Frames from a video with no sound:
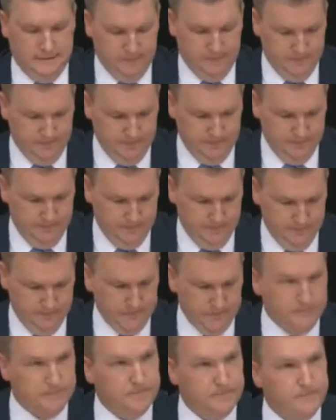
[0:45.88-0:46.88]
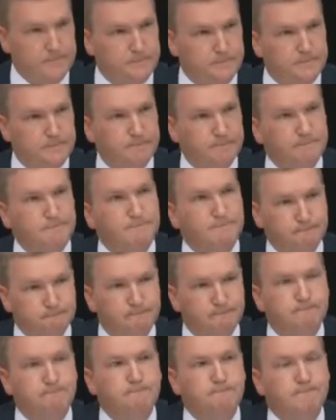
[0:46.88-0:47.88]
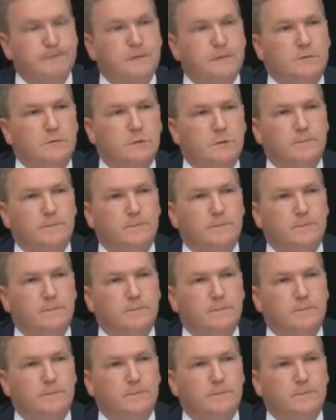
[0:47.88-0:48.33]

Deputy, good afternoon. Thank you